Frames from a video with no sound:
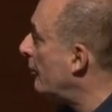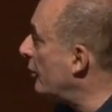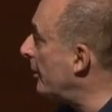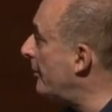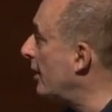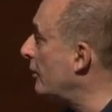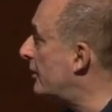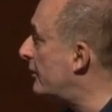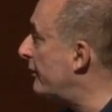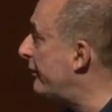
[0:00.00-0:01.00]
But
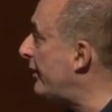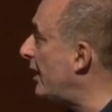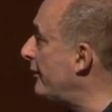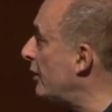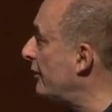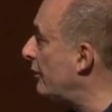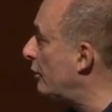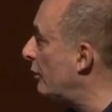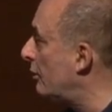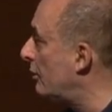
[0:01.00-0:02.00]
about 5 years
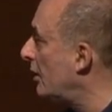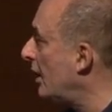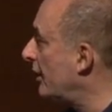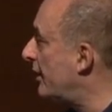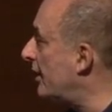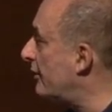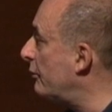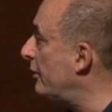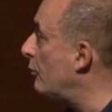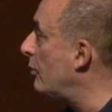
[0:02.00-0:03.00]
ago,
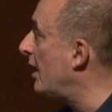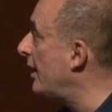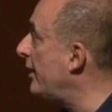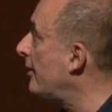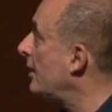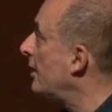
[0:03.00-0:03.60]
Kazuo Iwai